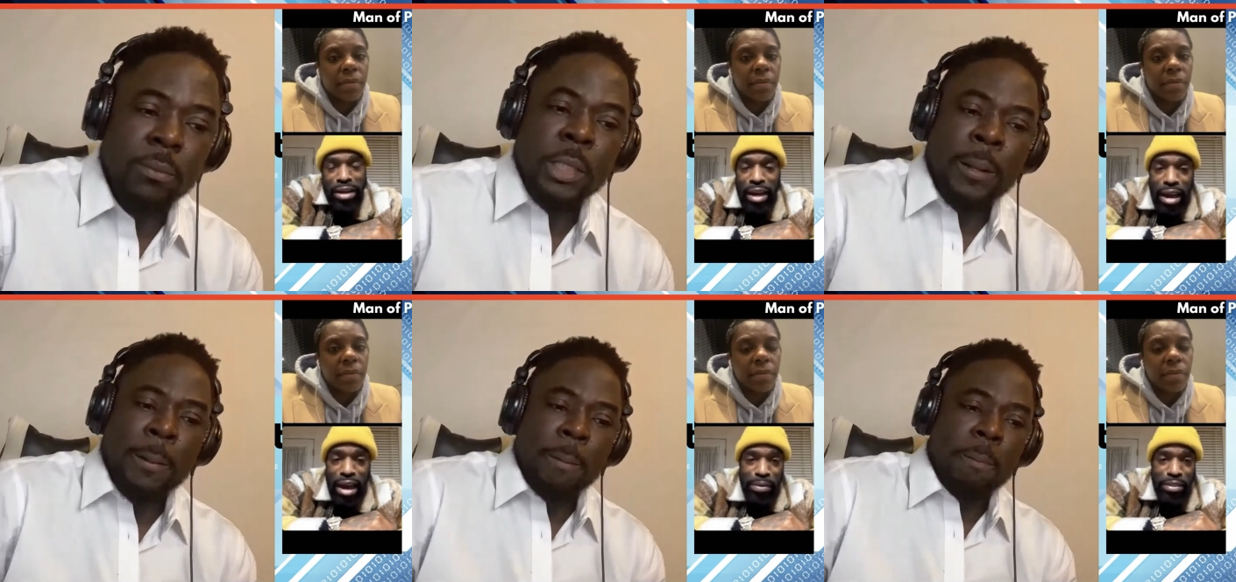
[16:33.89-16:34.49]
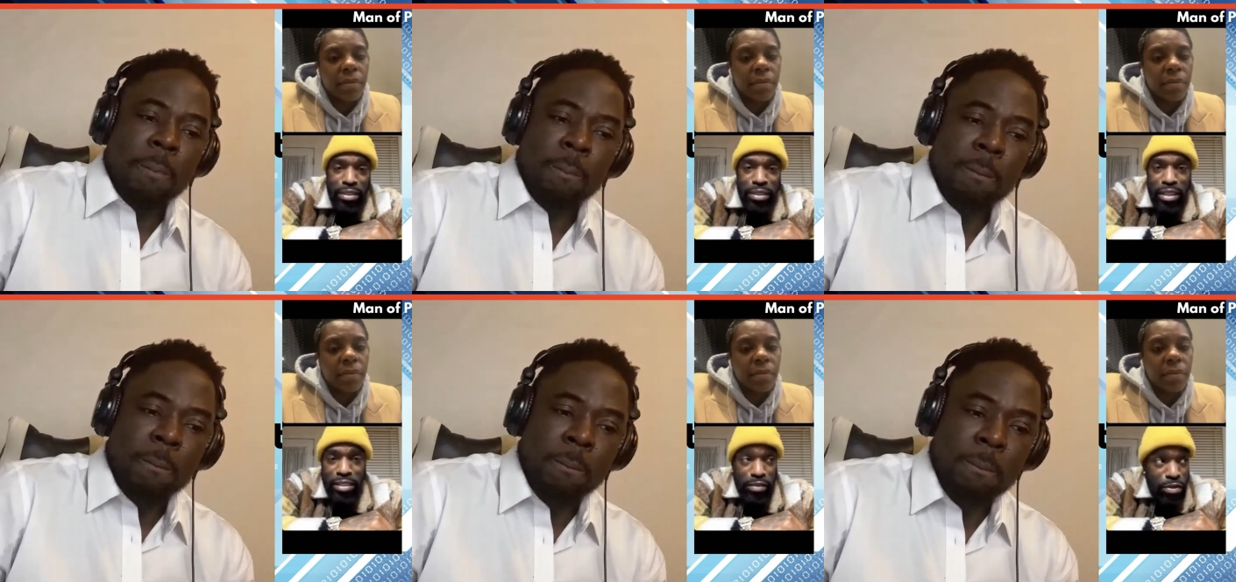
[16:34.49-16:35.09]
Speaker 1: not happy.
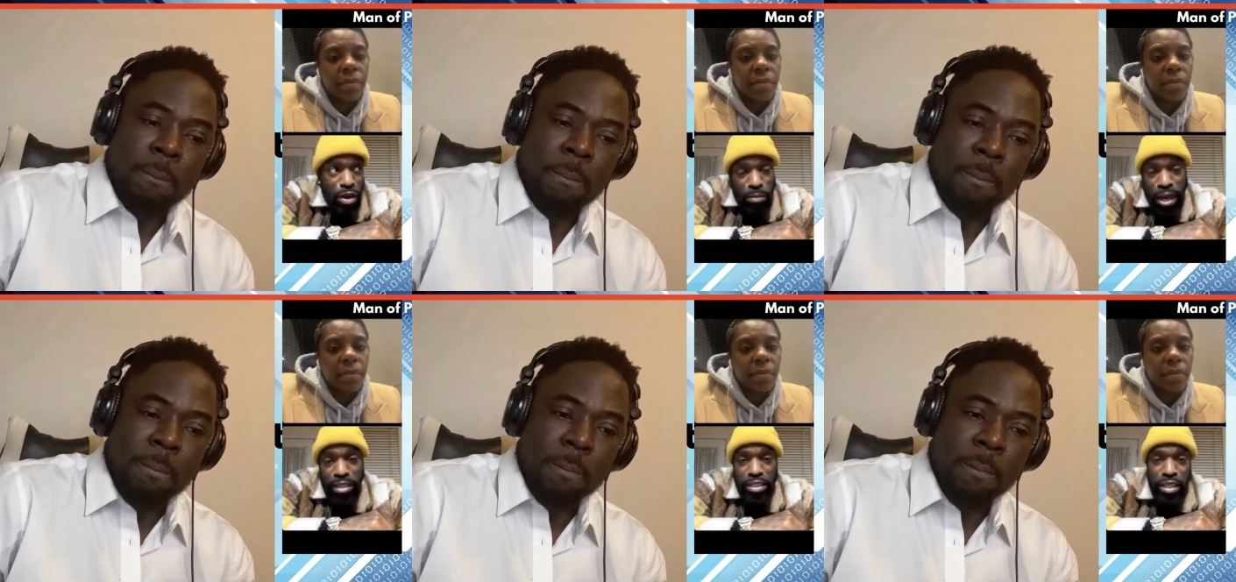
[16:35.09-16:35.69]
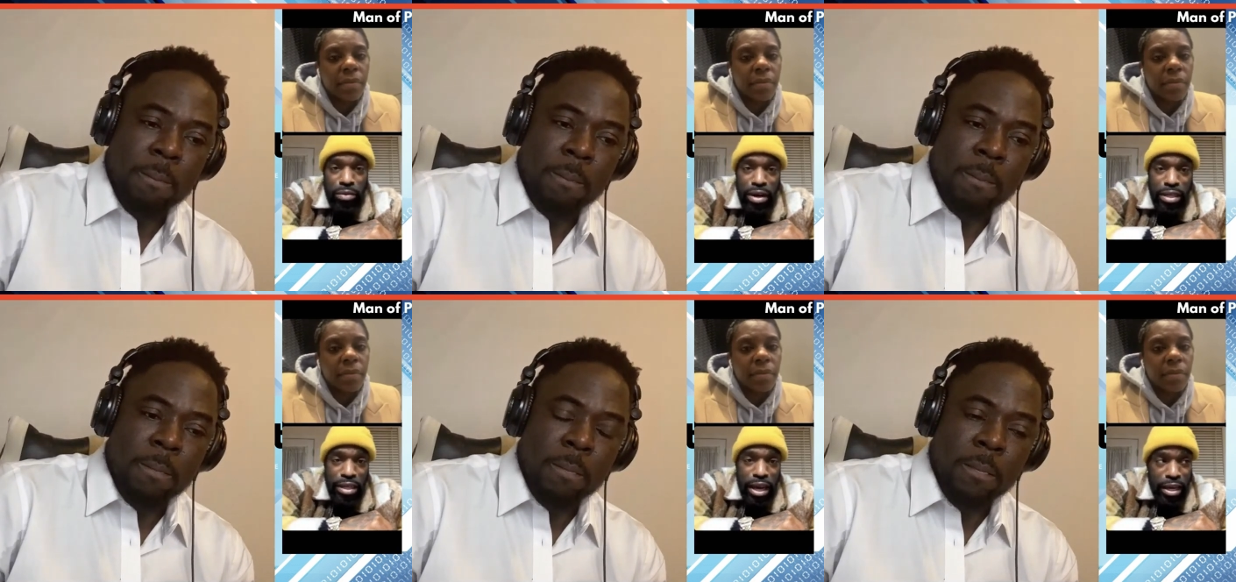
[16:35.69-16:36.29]
It's if you gonna make the shit work
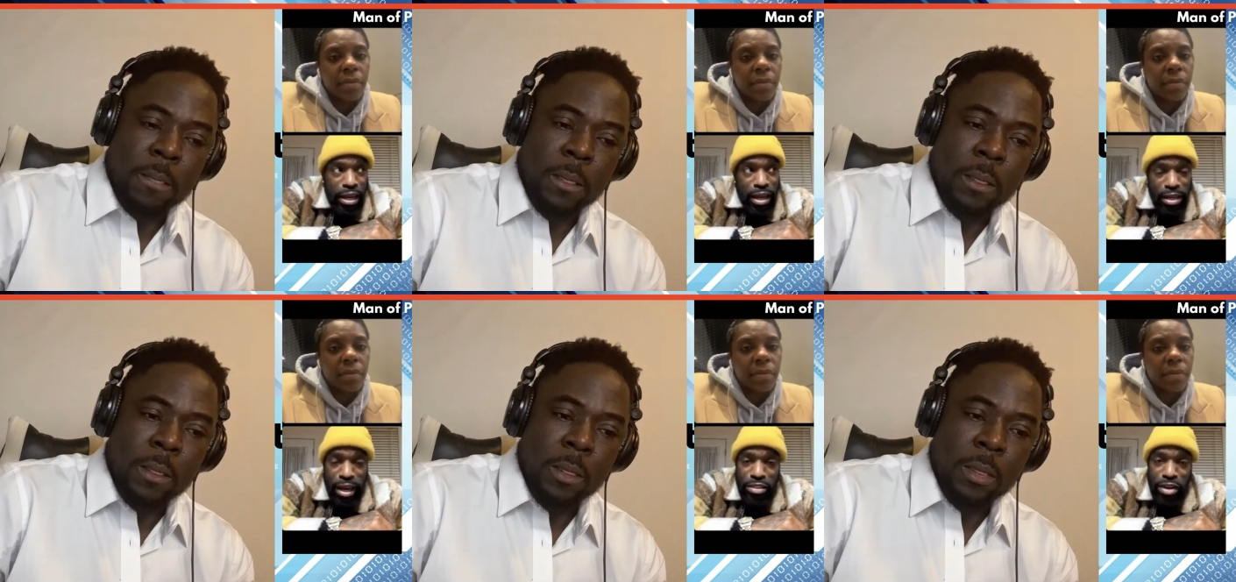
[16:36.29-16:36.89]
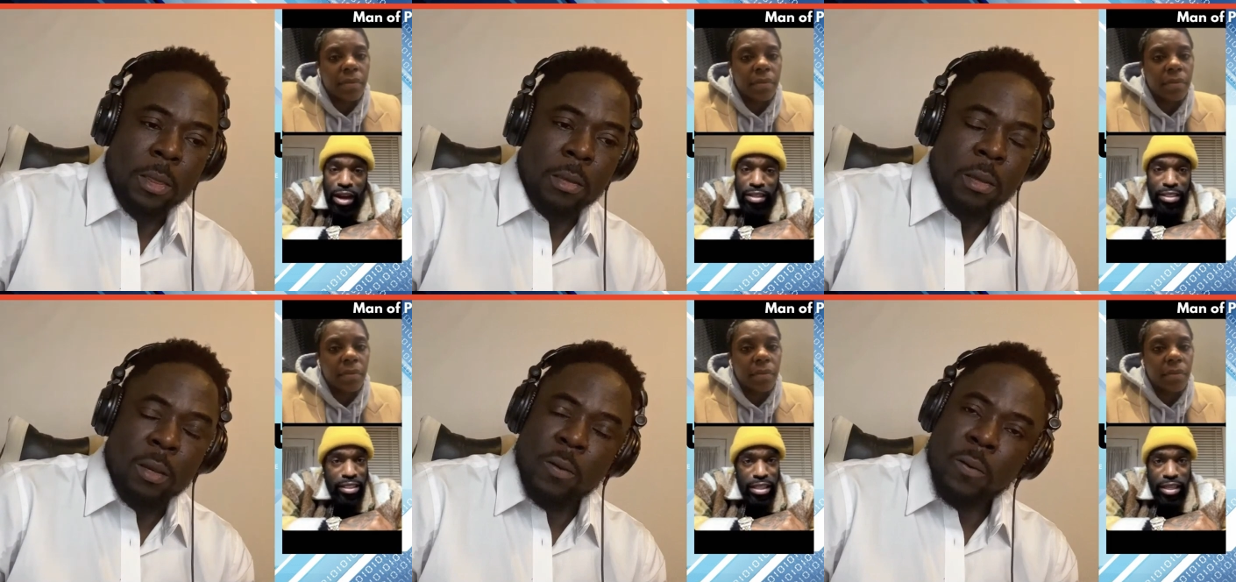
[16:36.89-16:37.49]
or not. And I and I tried
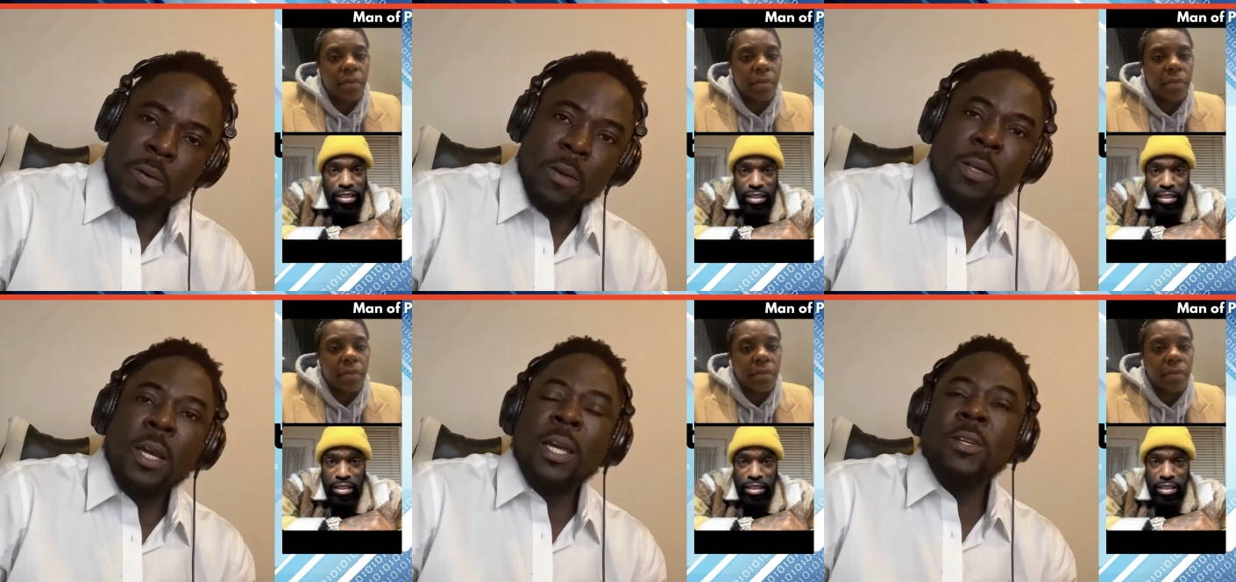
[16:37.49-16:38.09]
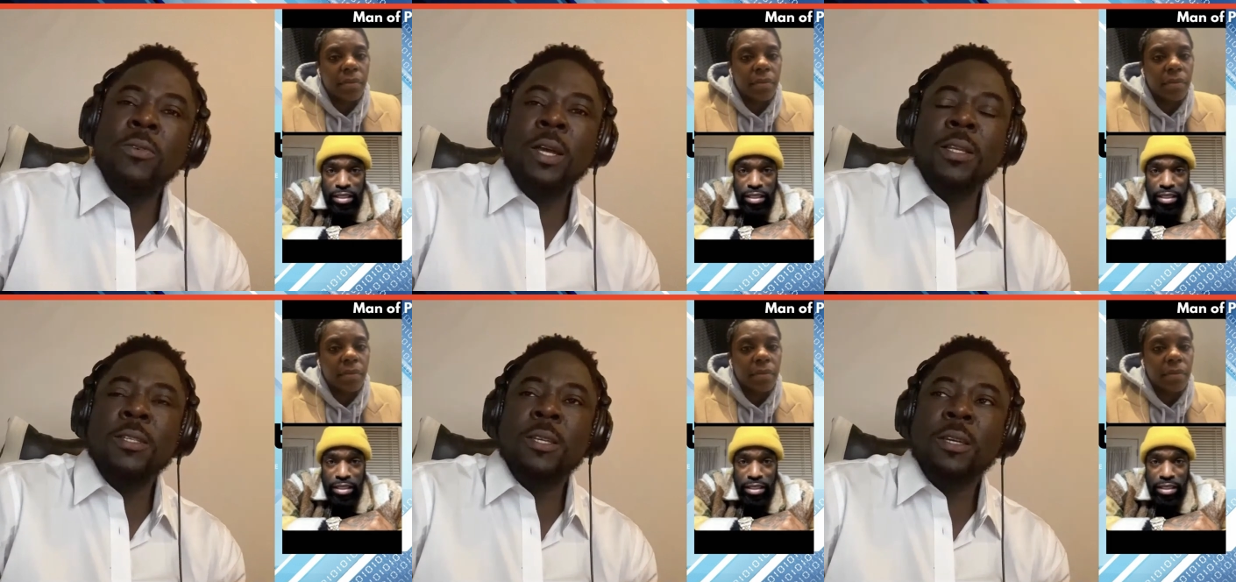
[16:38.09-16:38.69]
six years.
Speaker 2: Yeah, that's
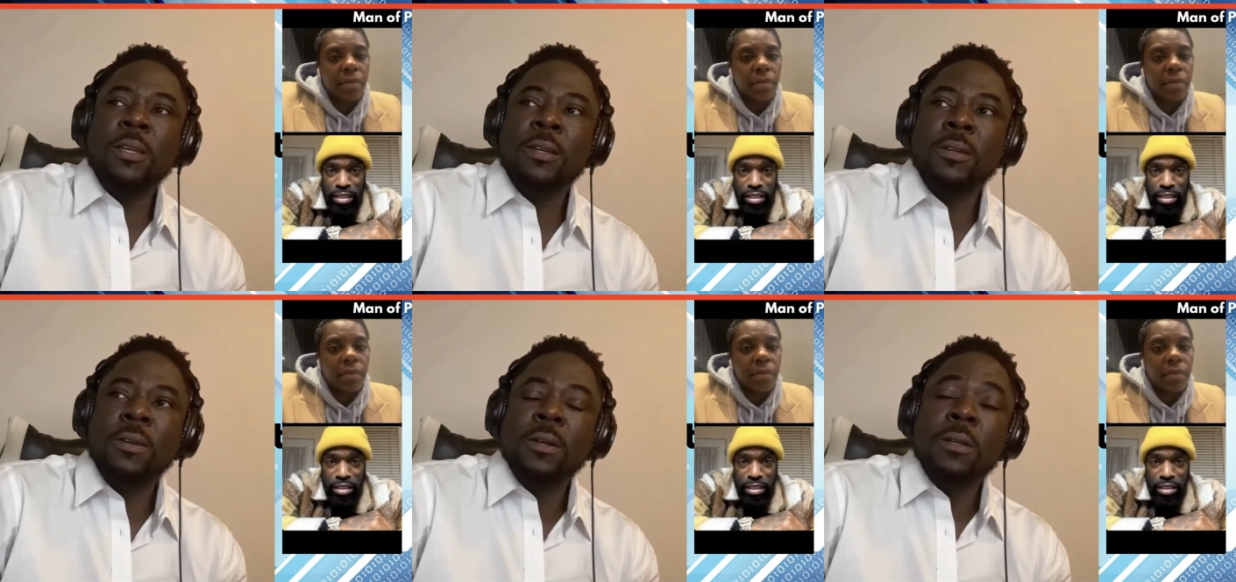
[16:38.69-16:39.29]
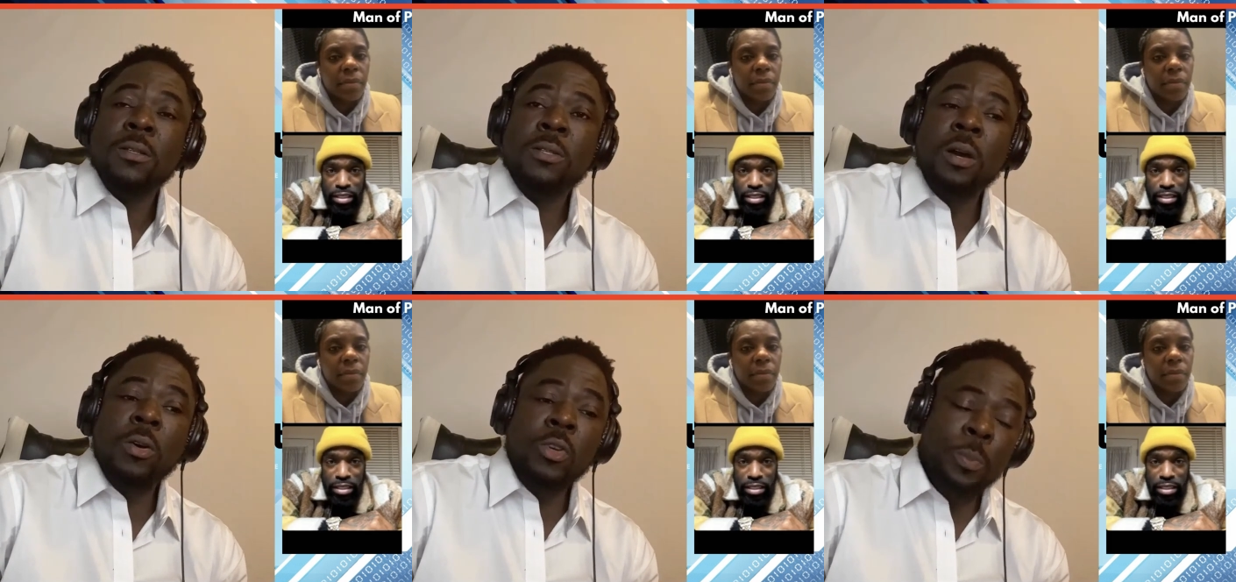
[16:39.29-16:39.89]
unrealistic.
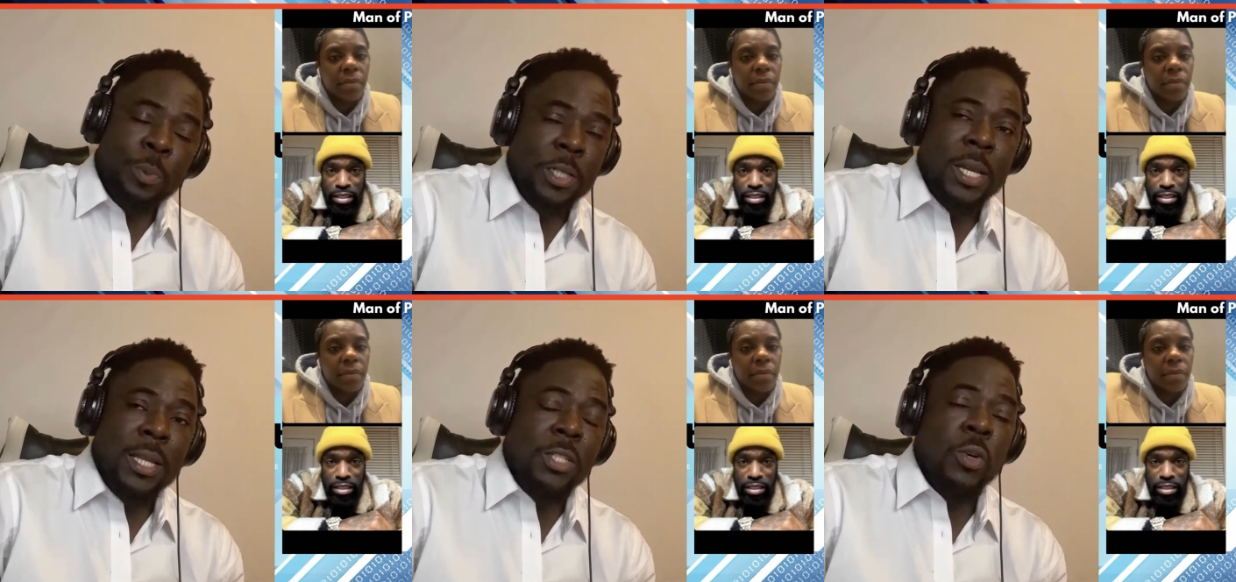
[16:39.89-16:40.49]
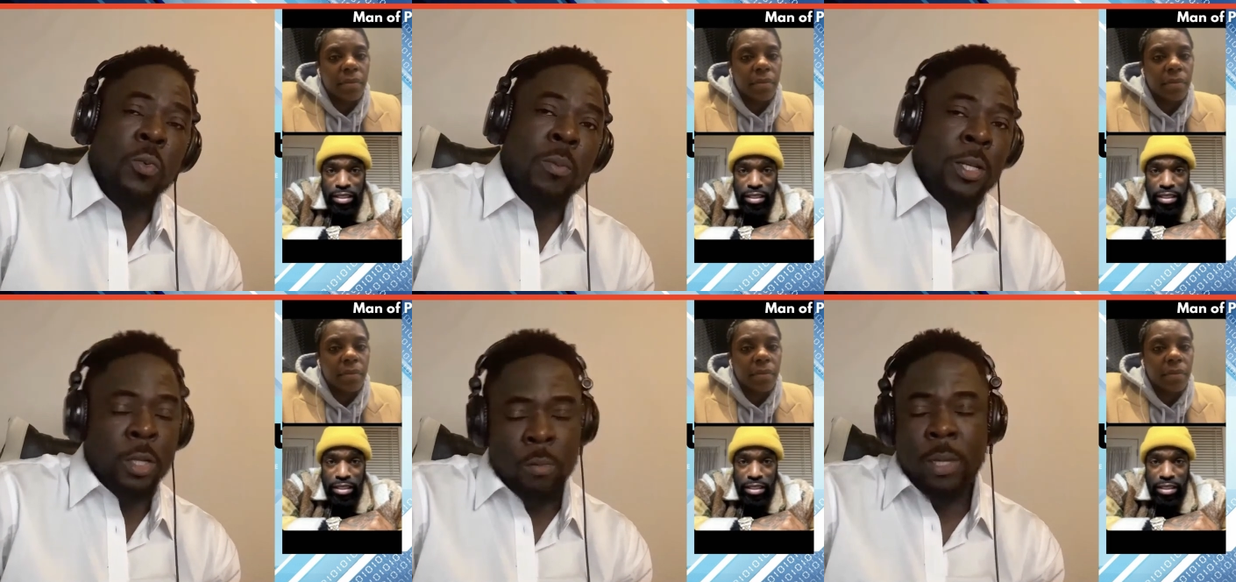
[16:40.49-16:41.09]
So you preach that at your woman,
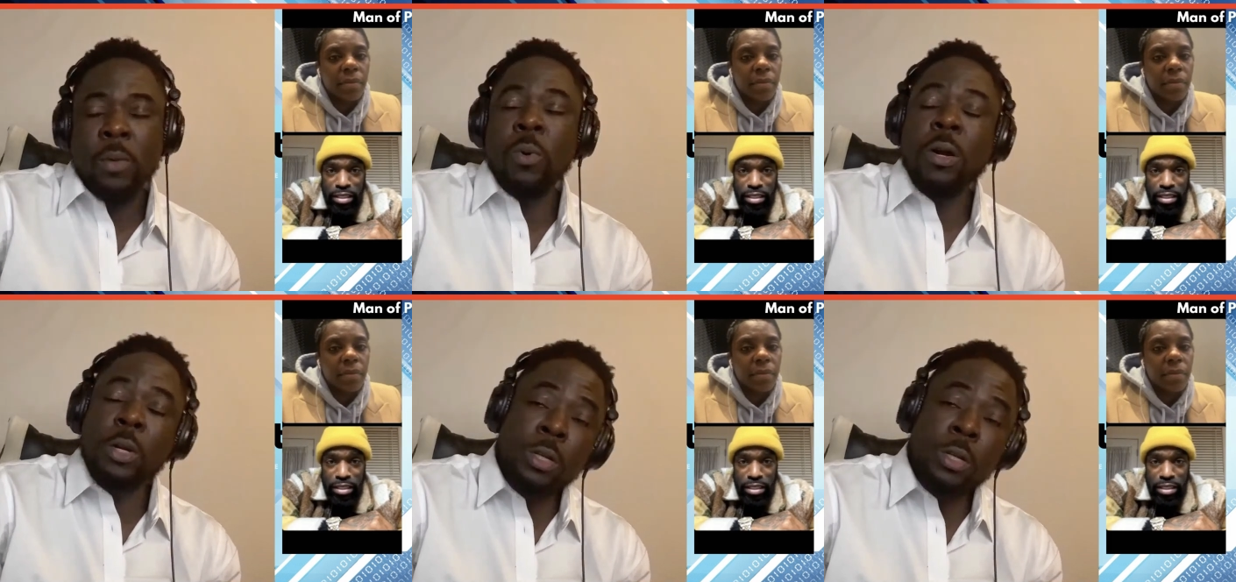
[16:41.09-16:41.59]
you're gonna make it work, or you